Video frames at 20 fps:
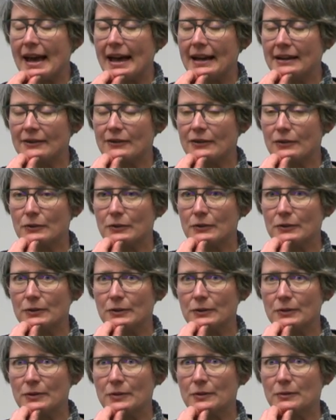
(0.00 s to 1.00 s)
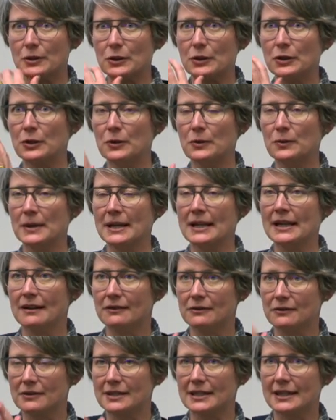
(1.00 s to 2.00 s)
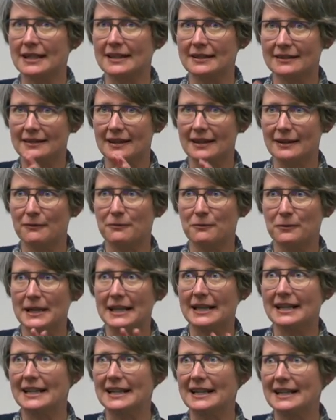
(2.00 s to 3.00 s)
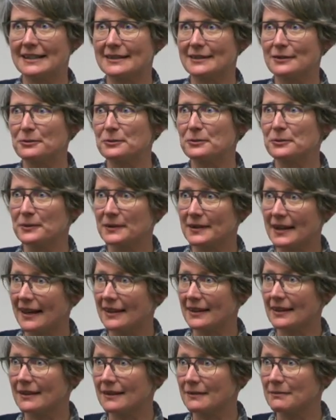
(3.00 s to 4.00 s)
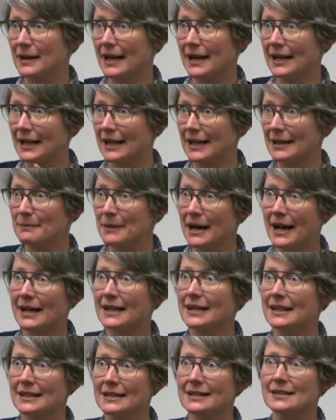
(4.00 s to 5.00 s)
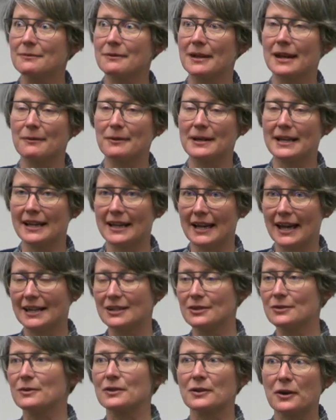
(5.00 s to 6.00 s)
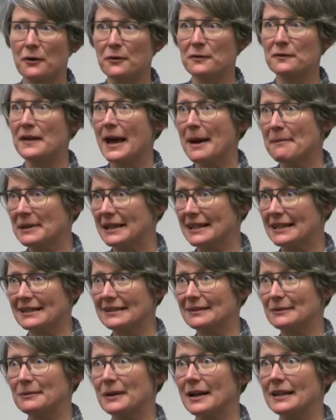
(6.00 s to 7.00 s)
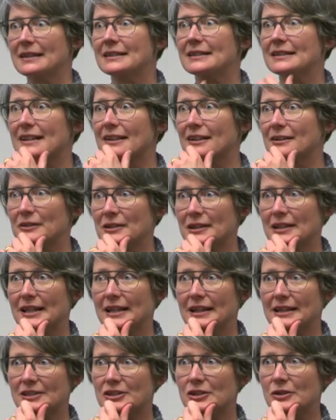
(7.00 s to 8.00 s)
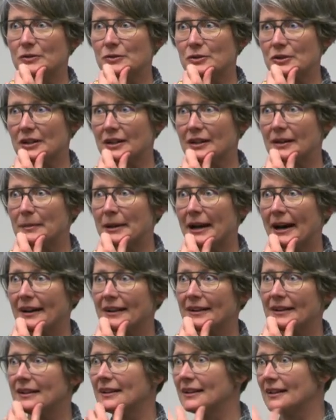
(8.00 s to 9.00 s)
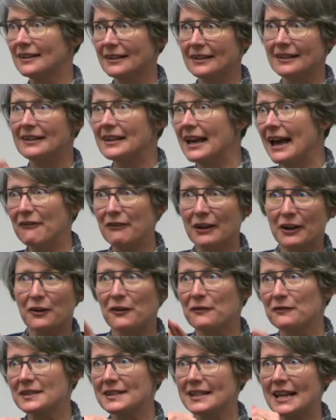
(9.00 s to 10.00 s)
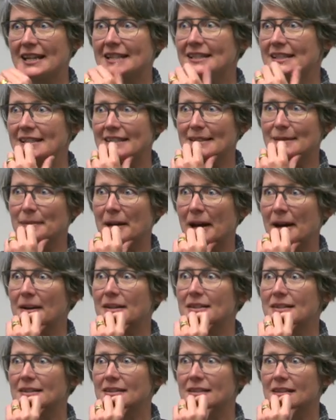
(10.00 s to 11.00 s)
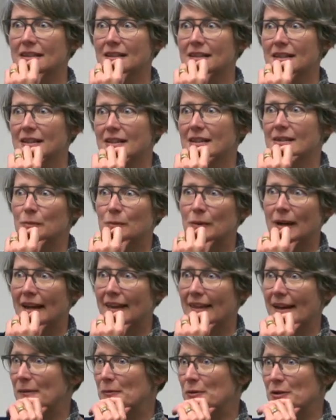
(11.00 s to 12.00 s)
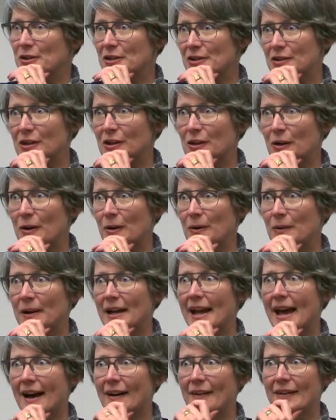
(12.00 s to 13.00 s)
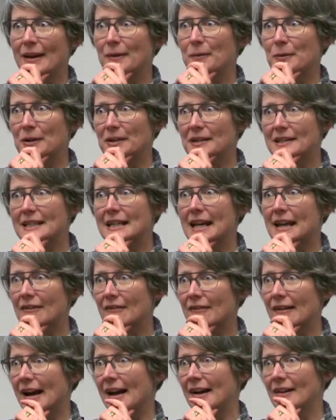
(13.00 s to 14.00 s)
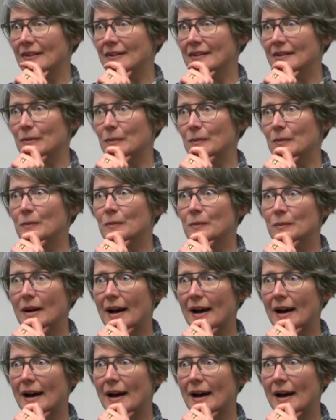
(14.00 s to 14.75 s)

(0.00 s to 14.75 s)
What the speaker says: And through, we held these kind of weekly stalls at the Manu Market where we engaged with whole families at once, including the children, about having conversations about where they wanted to go and how they wanted to get around and